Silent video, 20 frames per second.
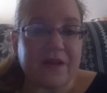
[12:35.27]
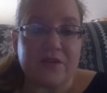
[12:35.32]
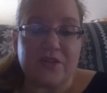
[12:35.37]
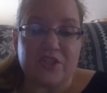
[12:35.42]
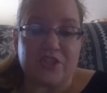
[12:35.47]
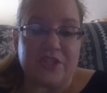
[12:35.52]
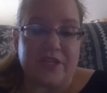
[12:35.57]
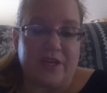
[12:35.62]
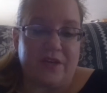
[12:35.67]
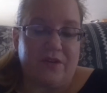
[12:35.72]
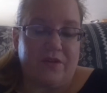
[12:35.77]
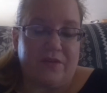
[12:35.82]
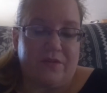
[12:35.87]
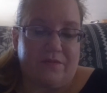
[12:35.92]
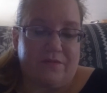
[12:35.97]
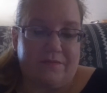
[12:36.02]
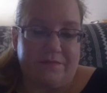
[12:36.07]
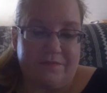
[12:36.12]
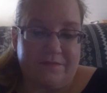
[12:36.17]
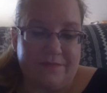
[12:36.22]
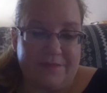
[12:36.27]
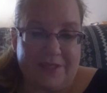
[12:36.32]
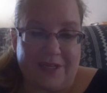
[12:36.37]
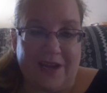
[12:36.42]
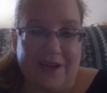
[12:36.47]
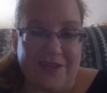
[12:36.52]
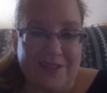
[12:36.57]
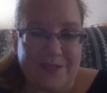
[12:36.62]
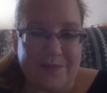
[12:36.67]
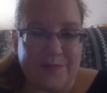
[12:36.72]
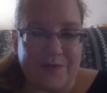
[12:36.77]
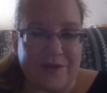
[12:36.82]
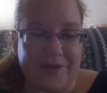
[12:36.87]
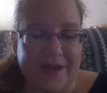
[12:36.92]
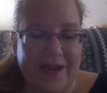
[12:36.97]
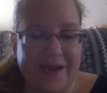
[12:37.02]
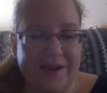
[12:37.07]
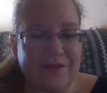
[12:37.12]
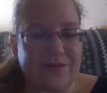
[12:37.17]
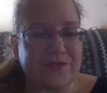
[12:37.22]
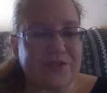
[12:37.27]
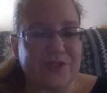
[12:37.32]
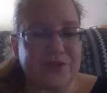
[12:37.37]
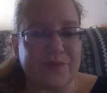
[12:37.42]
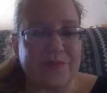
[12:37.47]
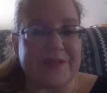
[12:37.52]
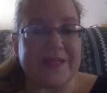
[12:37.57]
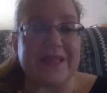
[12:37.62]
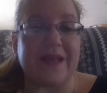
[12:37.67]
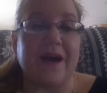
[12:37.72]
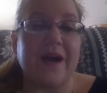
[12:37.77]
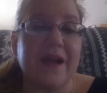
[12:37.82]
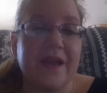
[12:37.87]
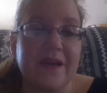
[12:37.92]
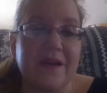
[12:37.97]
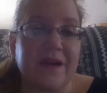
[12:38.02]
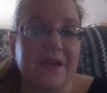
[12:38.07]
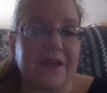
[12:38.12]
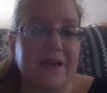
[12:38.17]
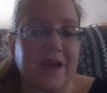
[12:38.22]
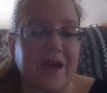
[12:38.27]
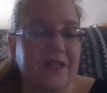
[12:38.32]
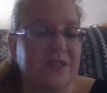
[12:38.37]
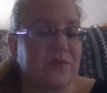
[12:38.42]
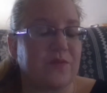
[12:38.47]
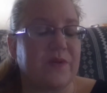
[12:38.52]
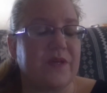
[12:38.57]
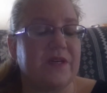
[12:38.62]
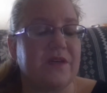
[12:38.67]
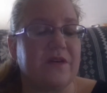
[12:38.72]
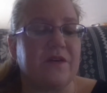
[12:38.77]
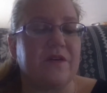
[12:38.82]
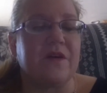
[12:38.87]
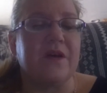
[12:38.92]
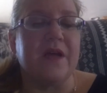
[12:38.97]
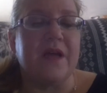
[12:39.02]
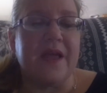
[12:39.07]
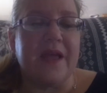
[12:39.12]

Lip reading: share the gospel, how to rely on God's will,